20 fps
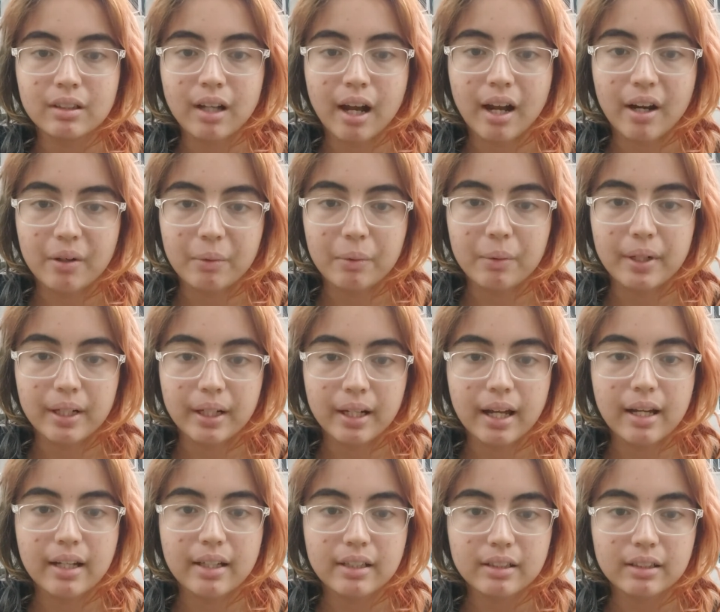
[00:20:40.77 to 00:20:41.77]
I
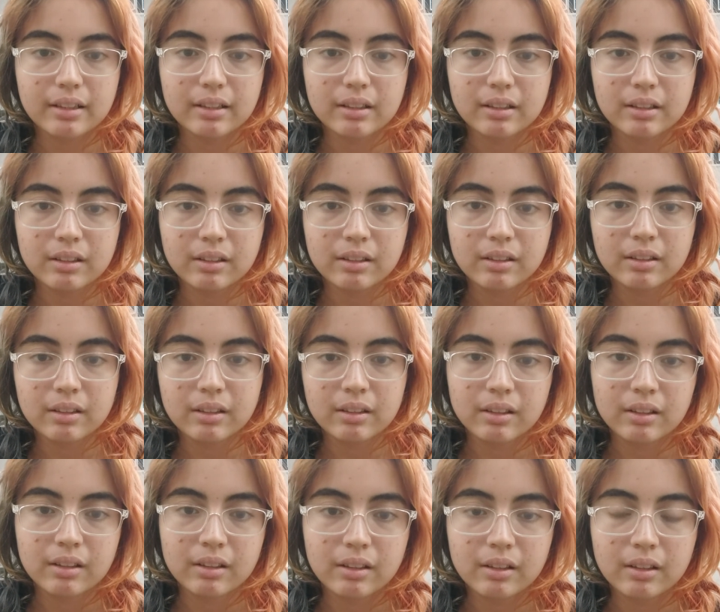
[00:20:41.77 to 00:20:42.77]
realized
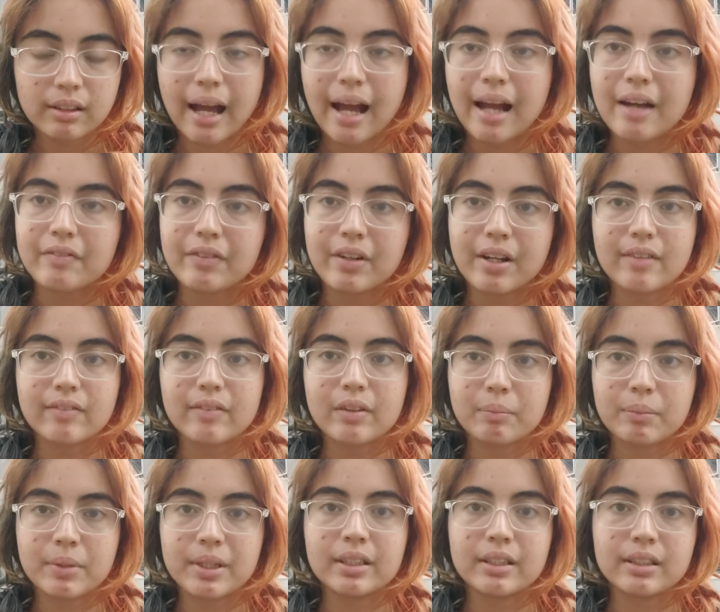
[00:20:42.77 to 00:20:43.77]
that I've never
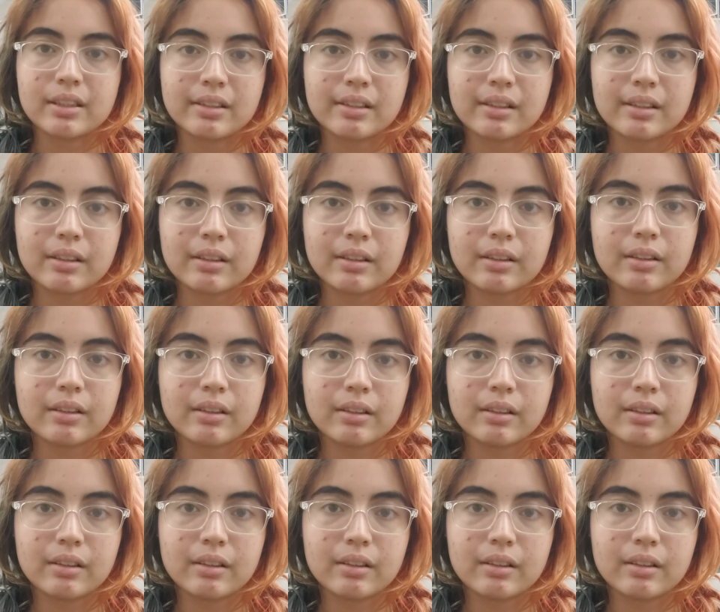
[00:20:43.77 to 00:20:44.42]
been still.